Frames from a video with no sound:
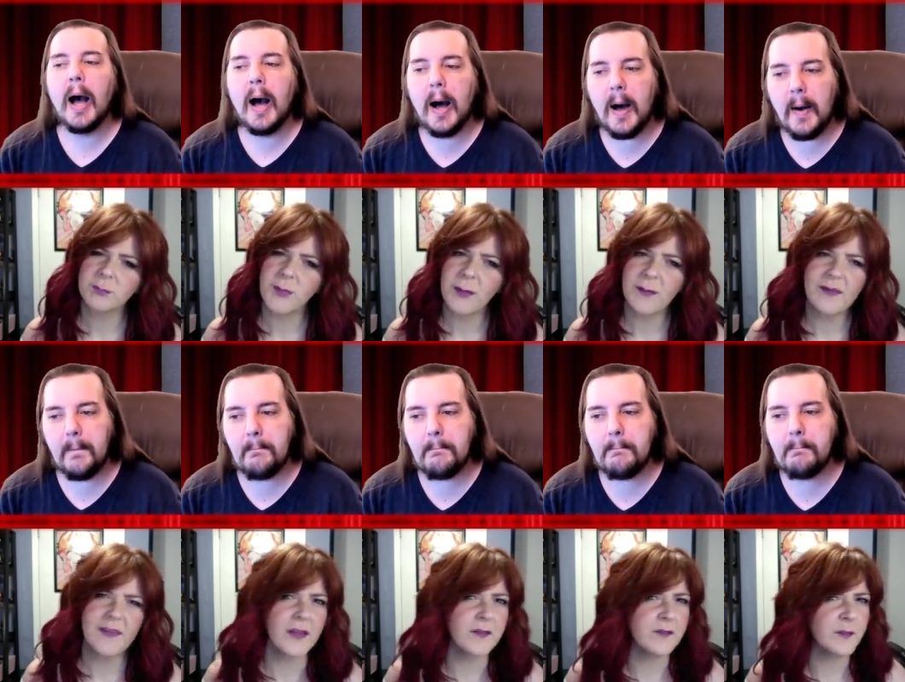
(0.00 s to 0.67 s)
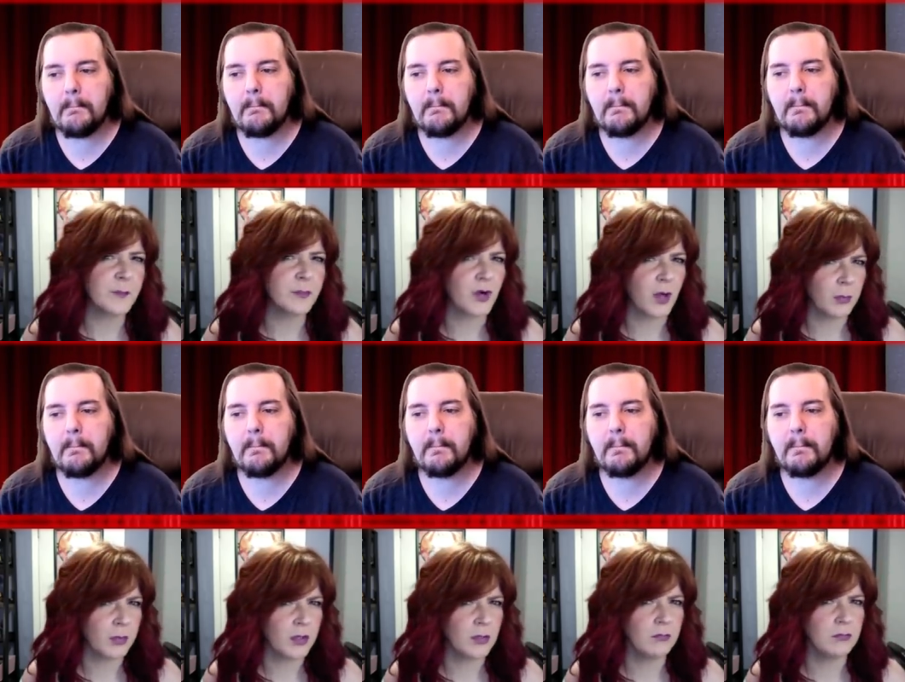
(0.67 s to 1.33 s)
Speaker 1: Maybe um, that's the
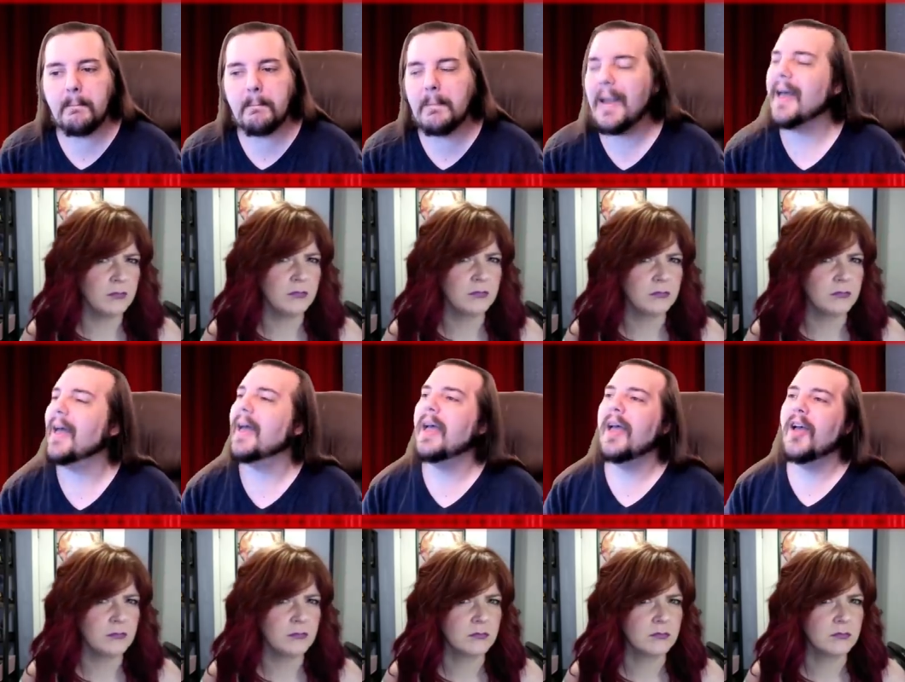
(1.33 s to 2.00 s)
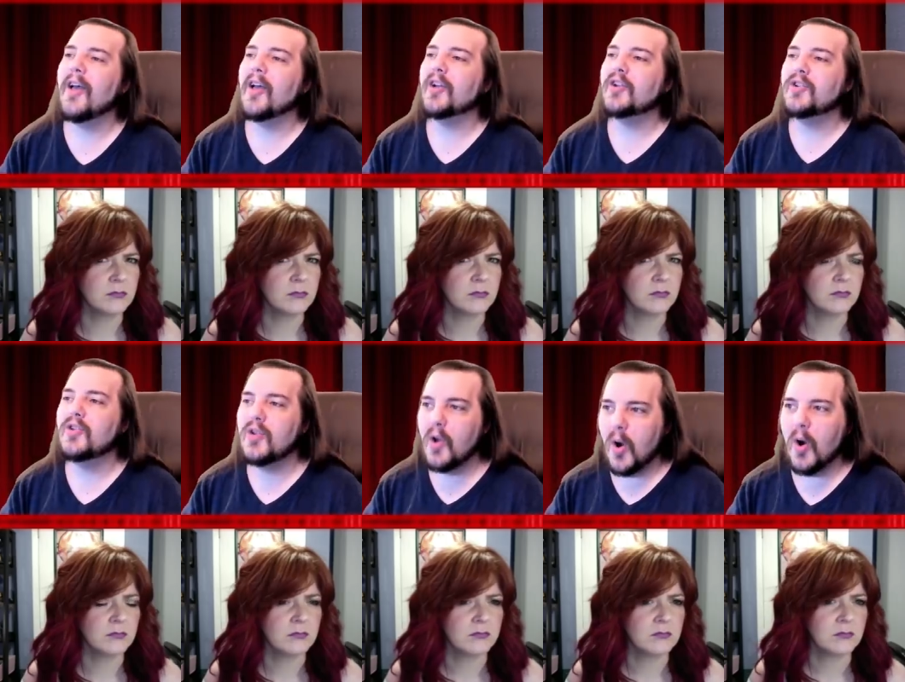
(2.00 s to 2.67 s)
problem?
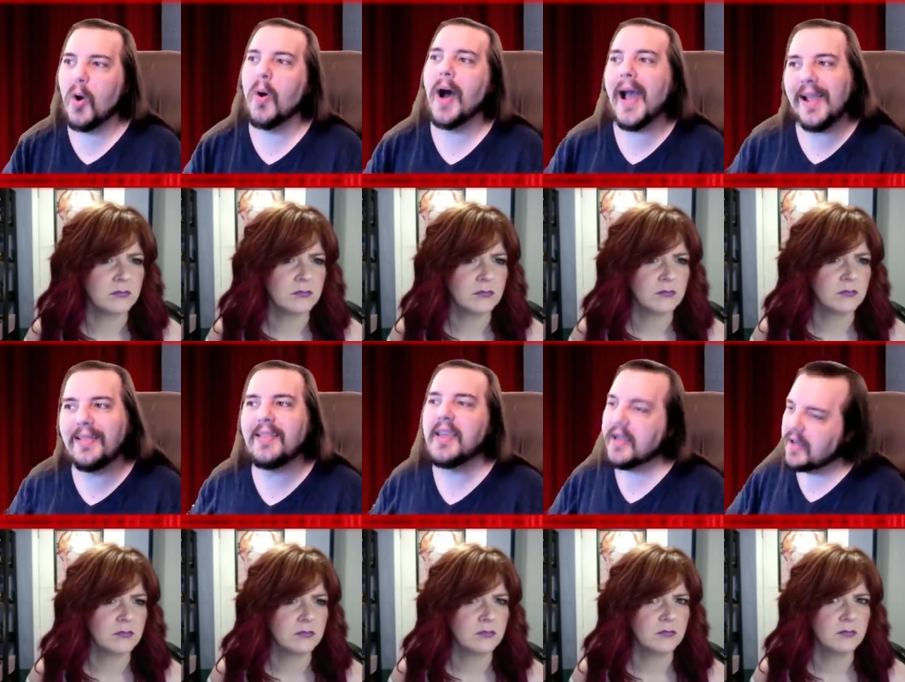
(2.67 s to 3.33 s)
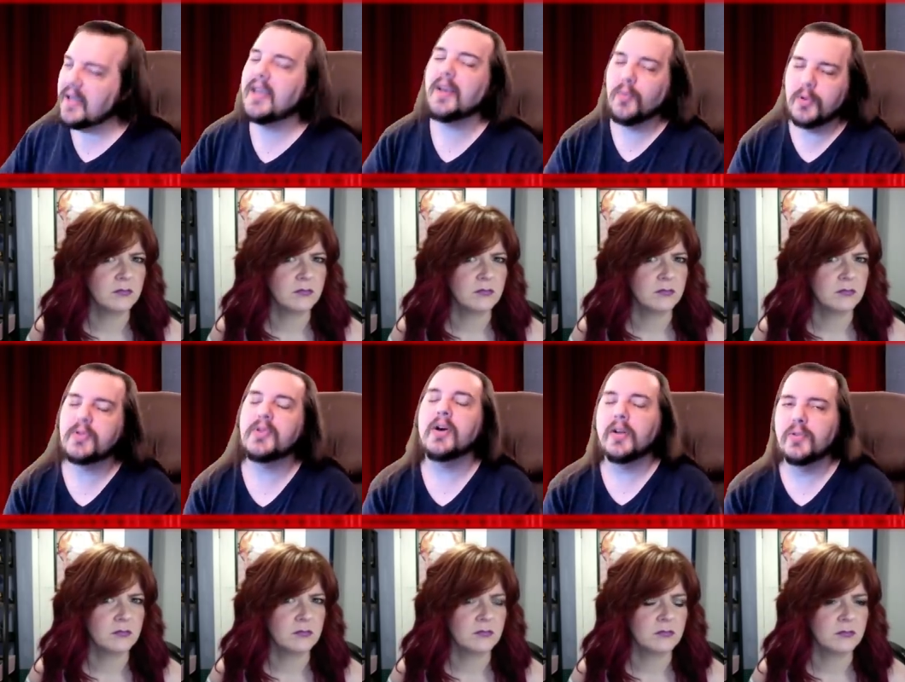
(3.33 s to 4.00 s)
Speaker 2: No, I think he
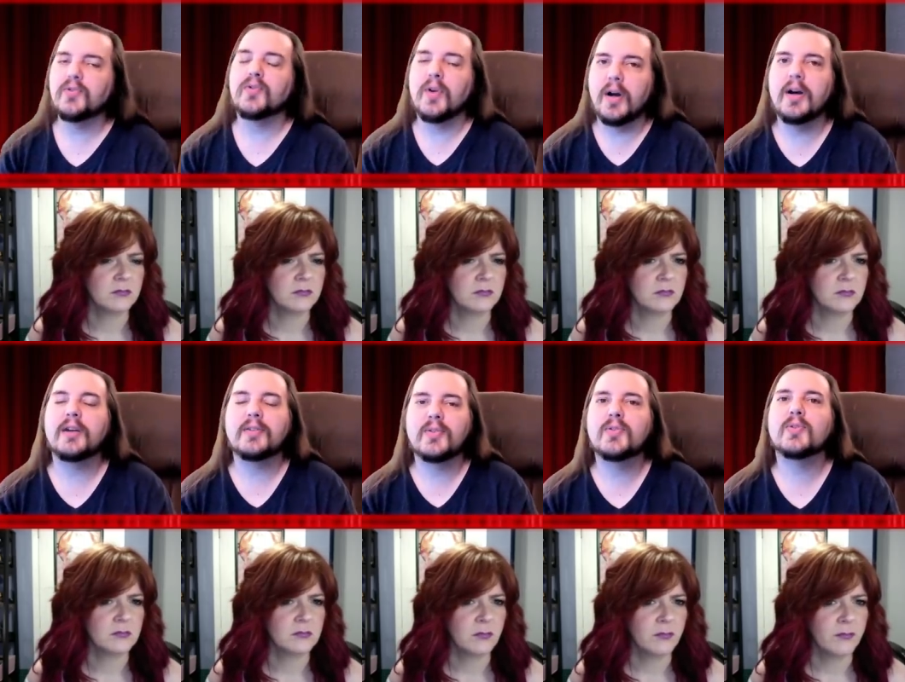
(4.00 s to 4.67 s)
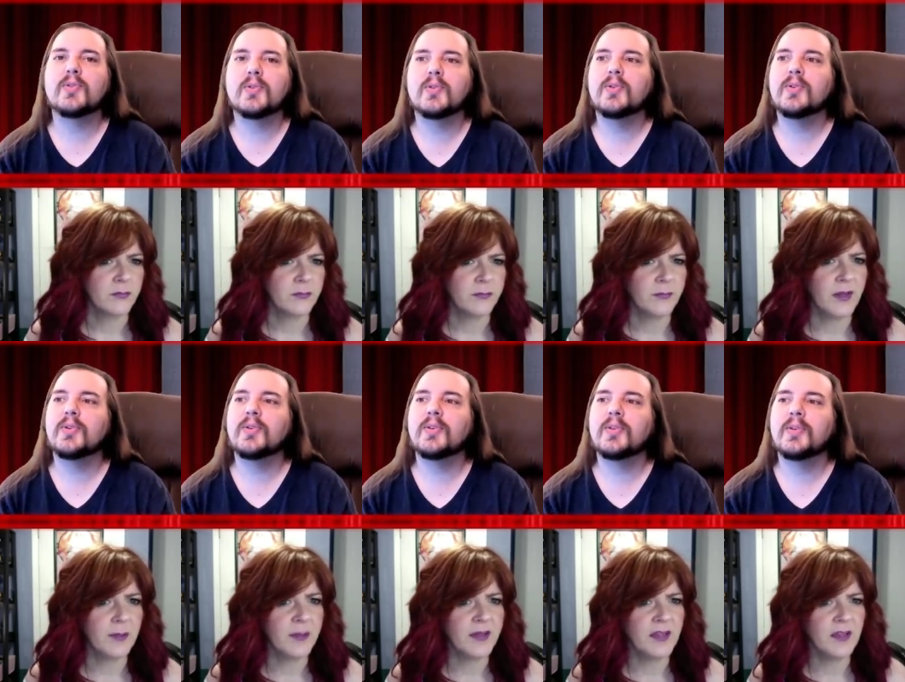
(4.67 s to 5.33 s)
was on drugs.
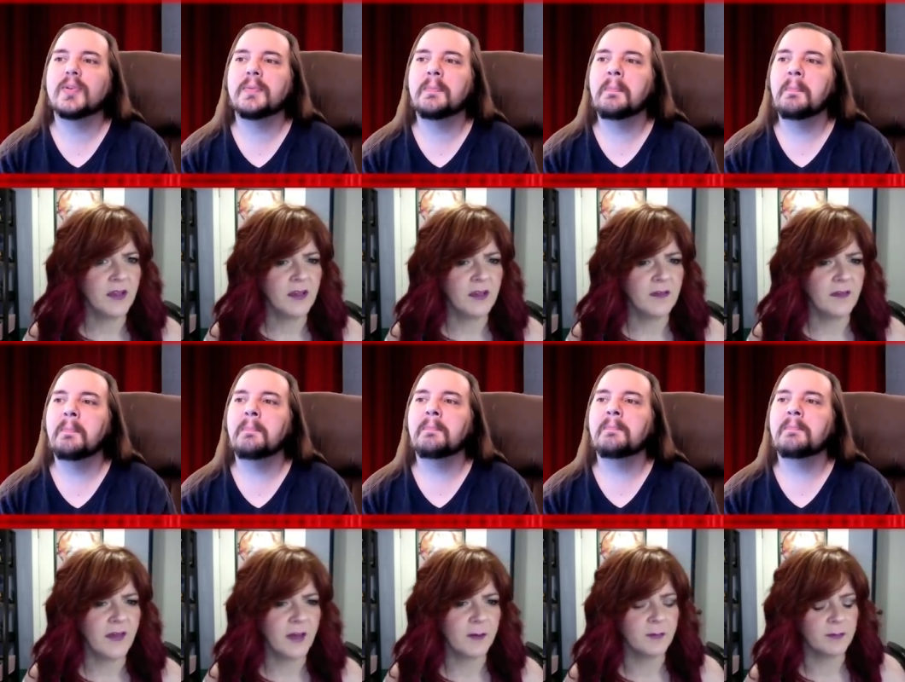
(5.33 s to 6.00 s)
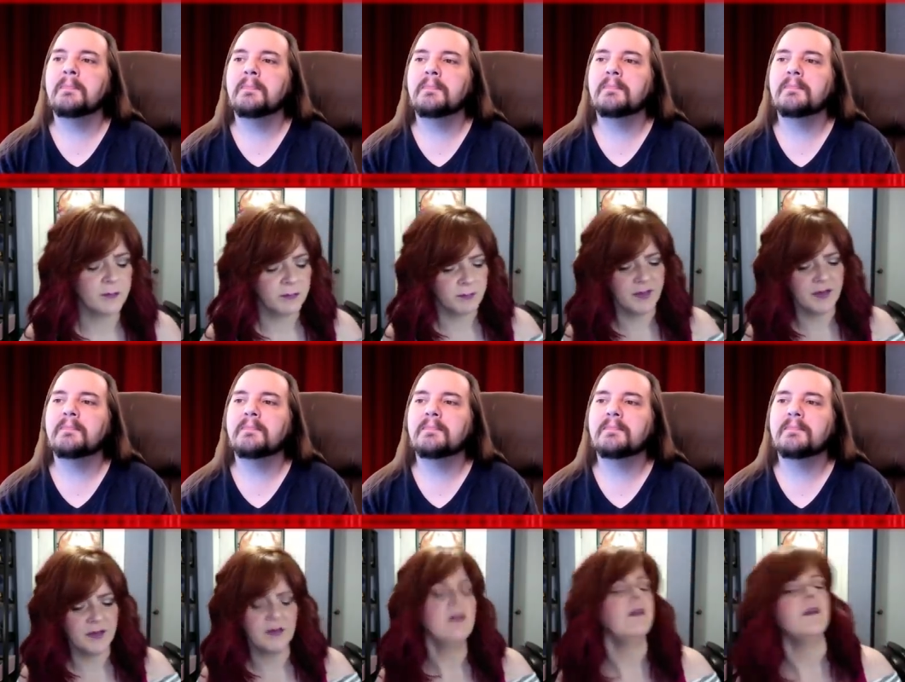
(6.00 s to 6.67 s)
Speaker 1: Maybe that
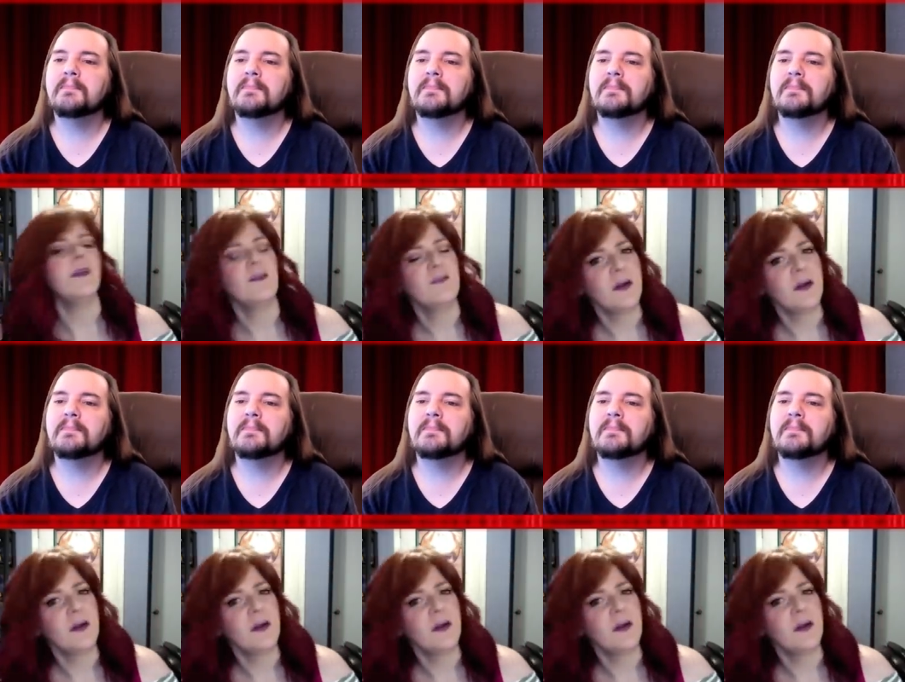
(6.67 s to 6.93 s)
pill they